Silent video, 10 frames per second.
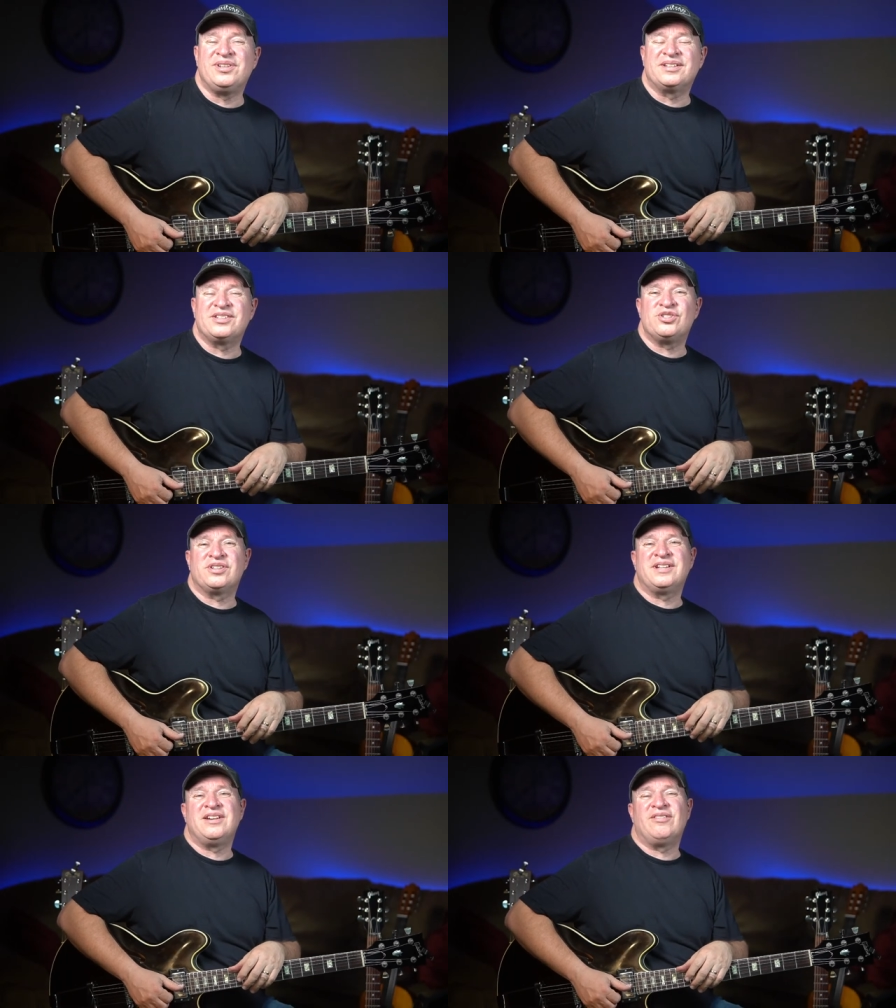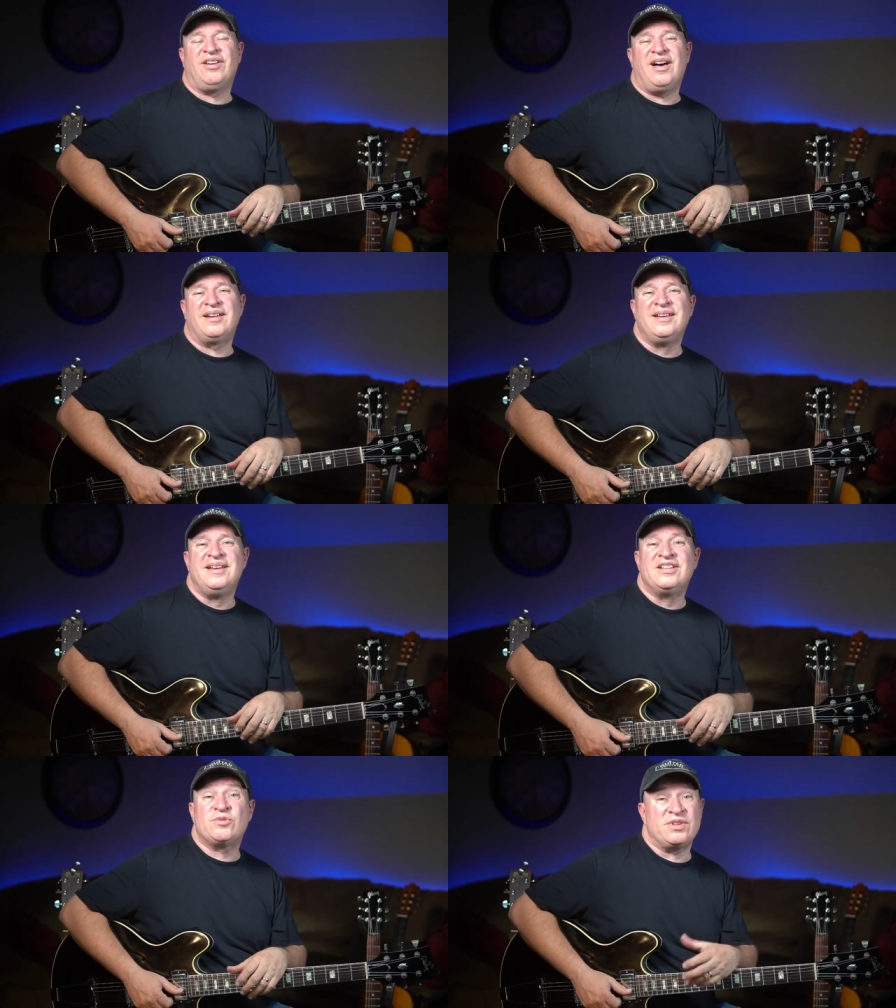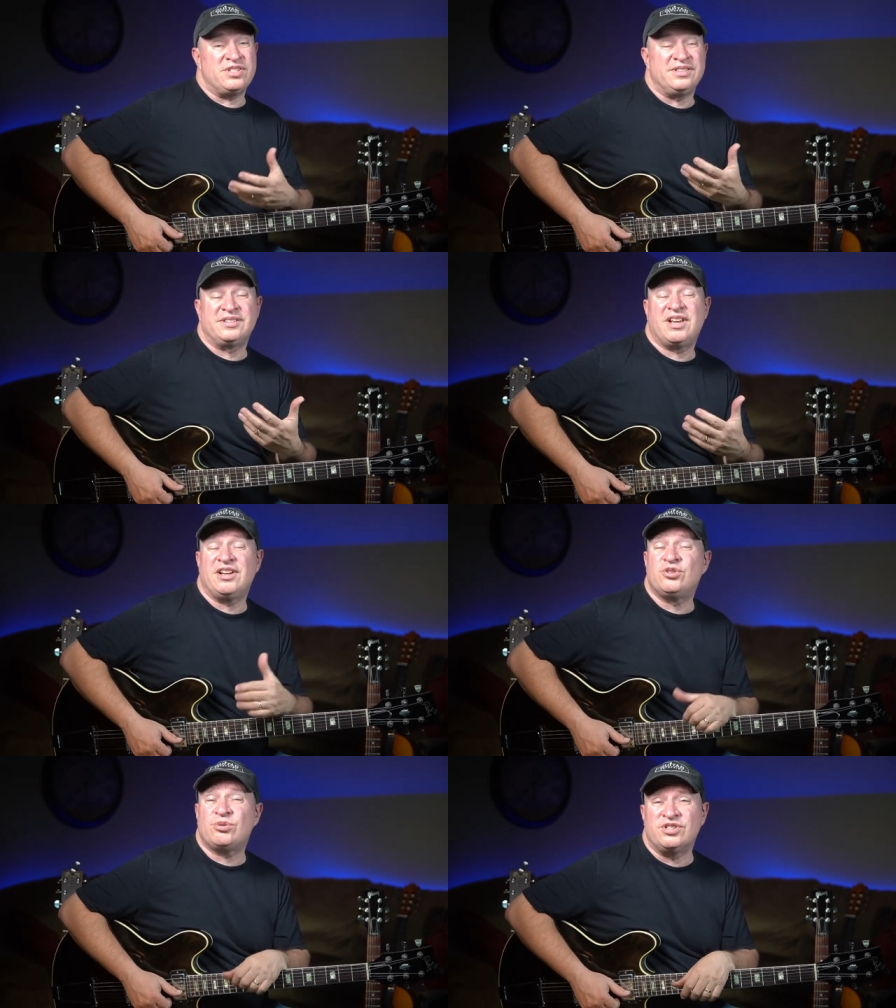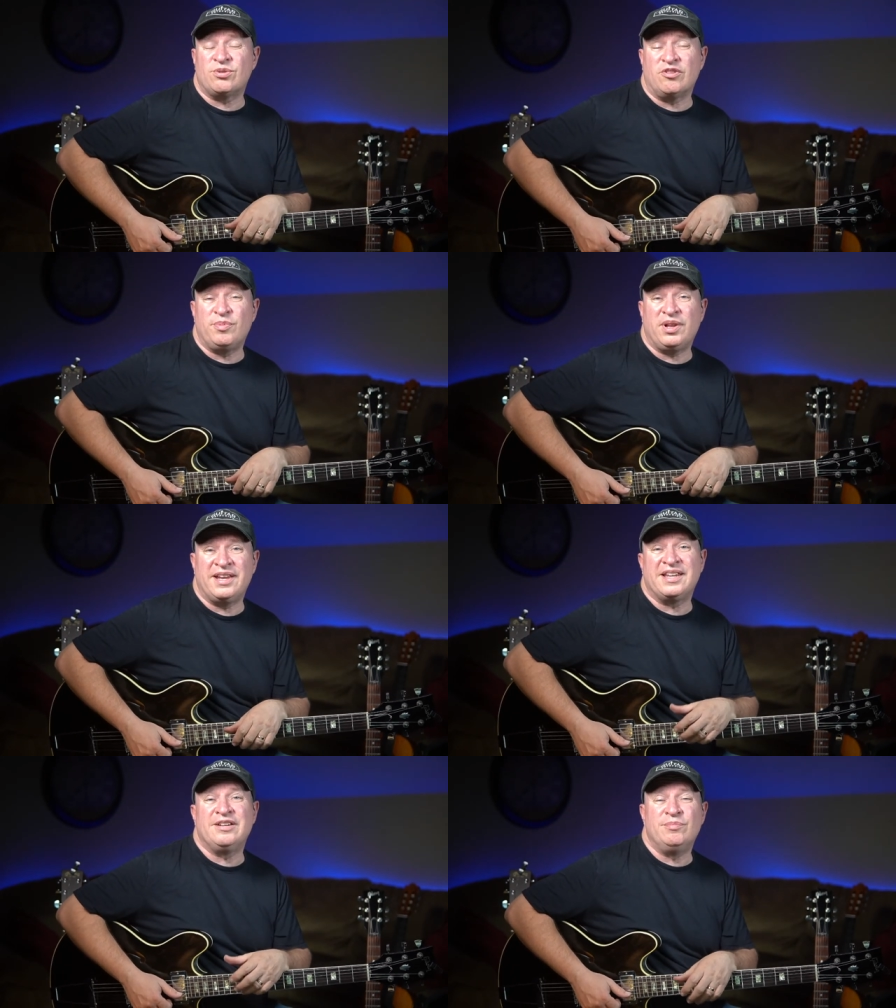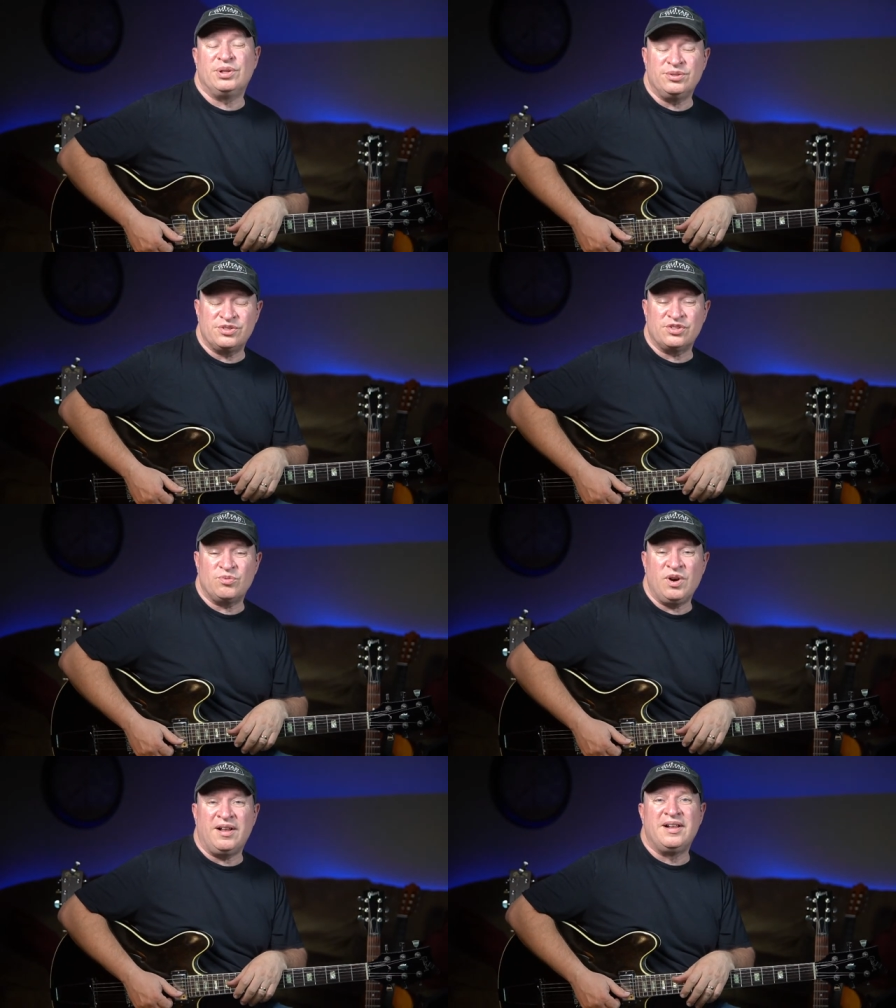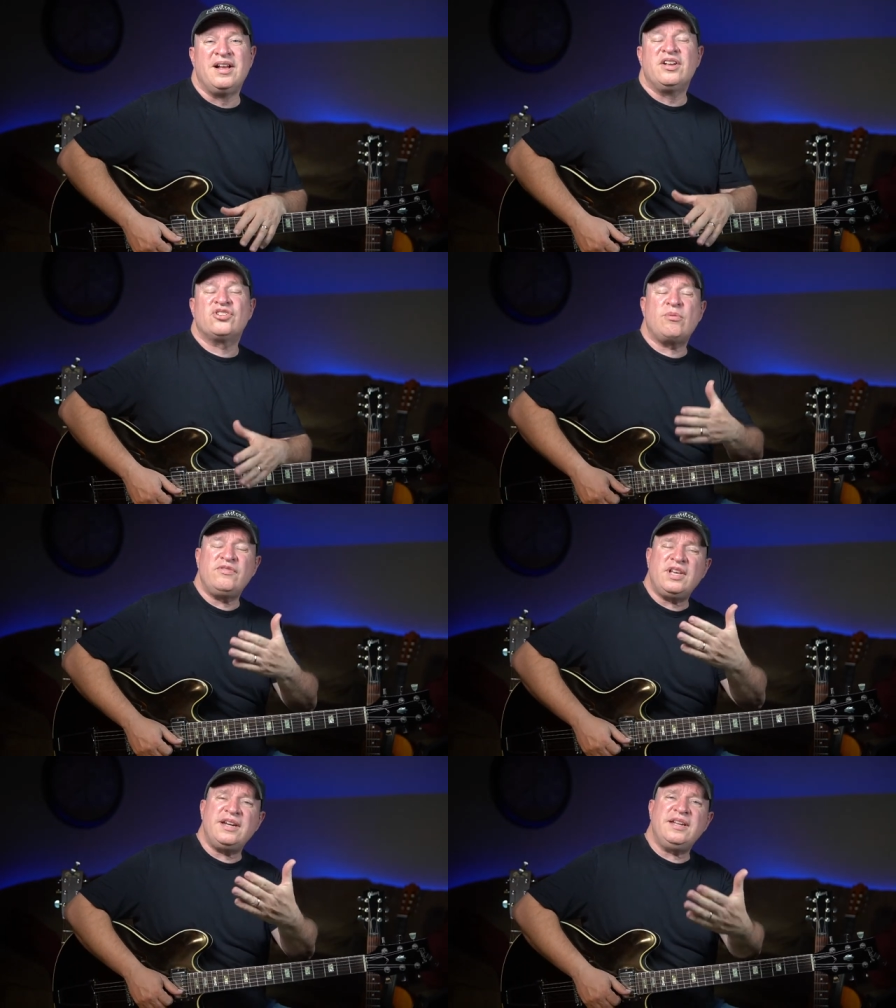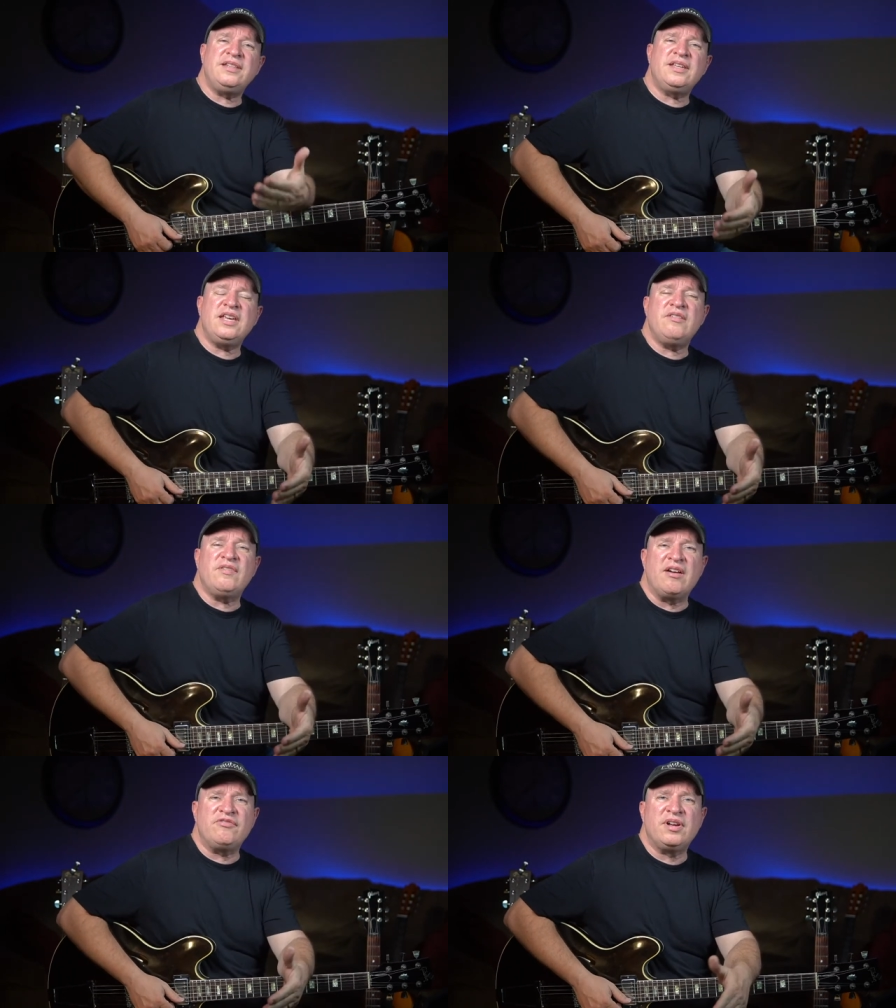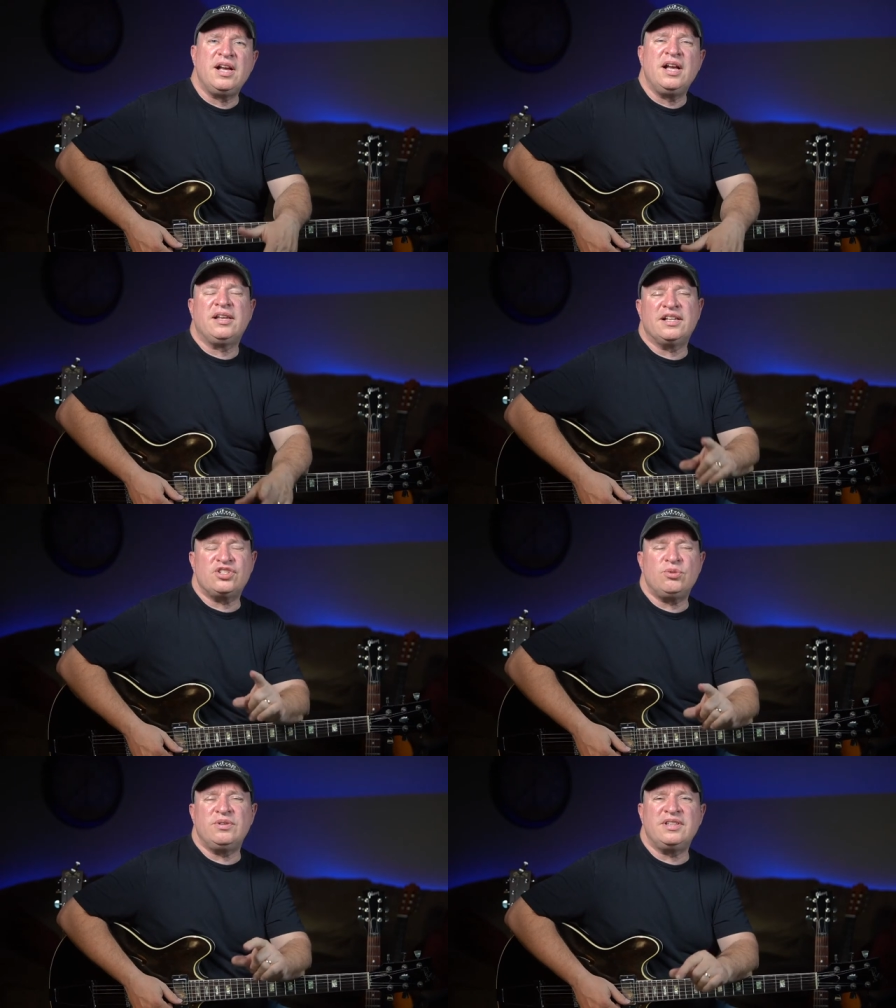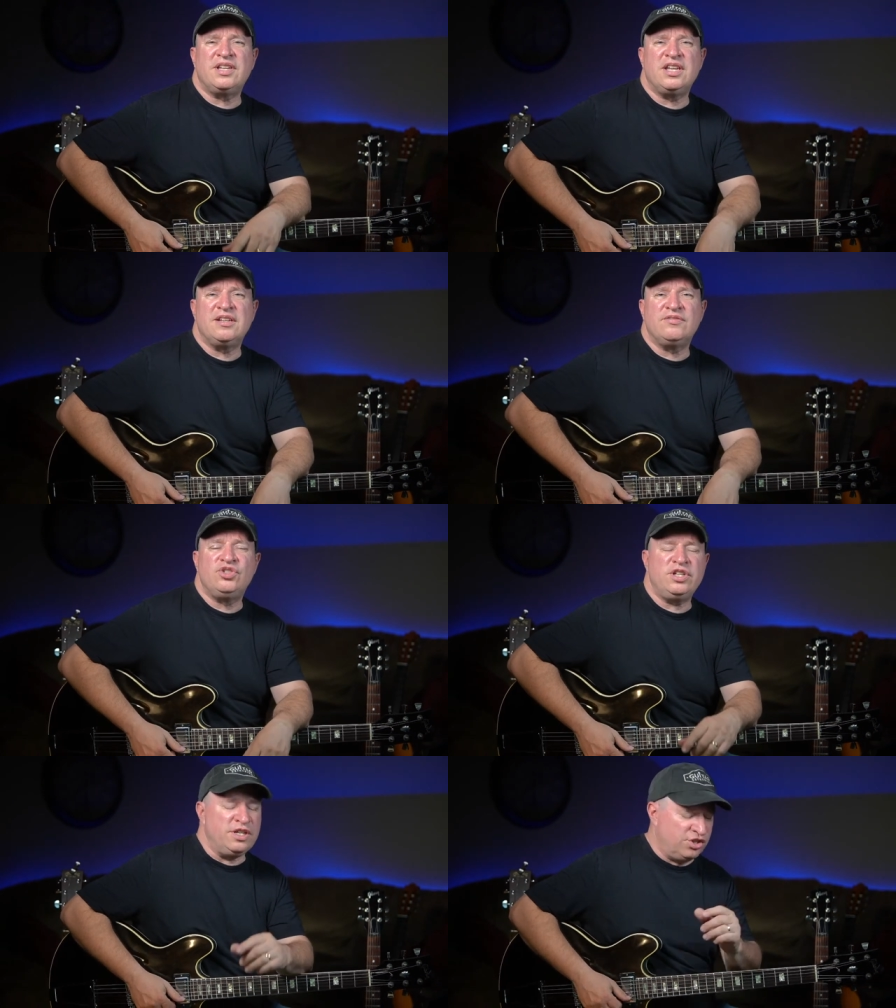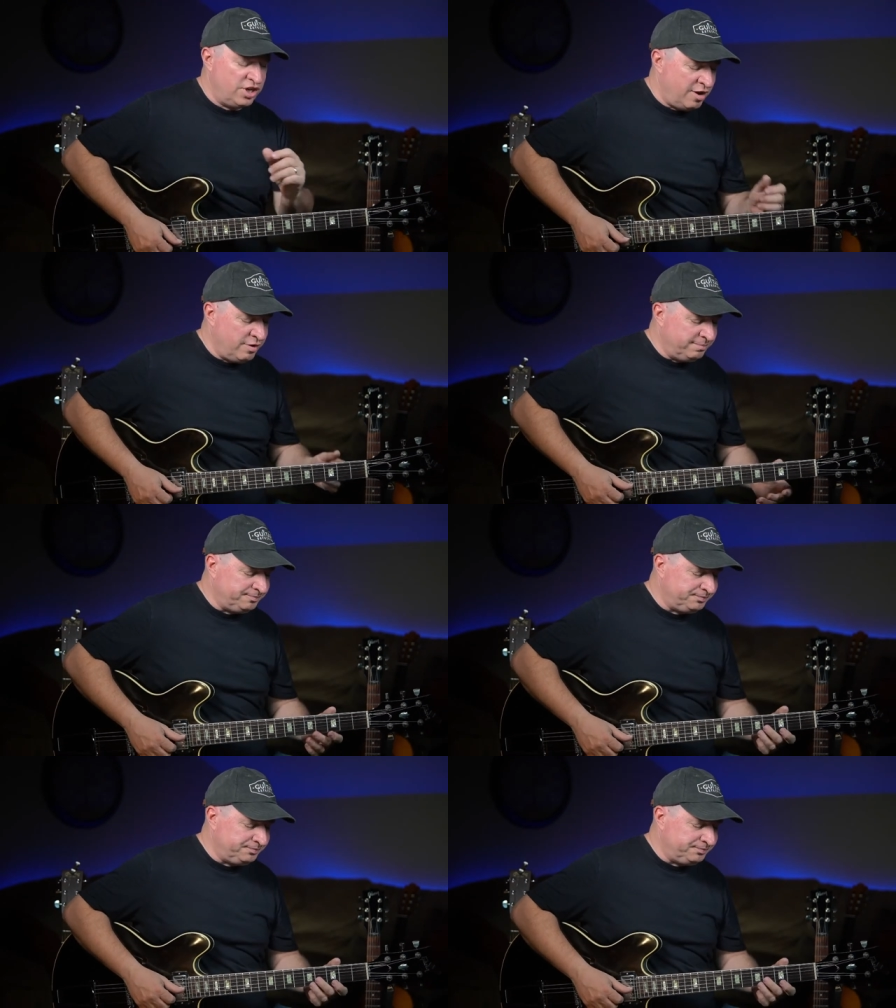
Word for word: that you're going to hear a lot, especially in country sort of playing and in blues as well. So we've done it in the key of F. Let's do it in the key of G, shall we?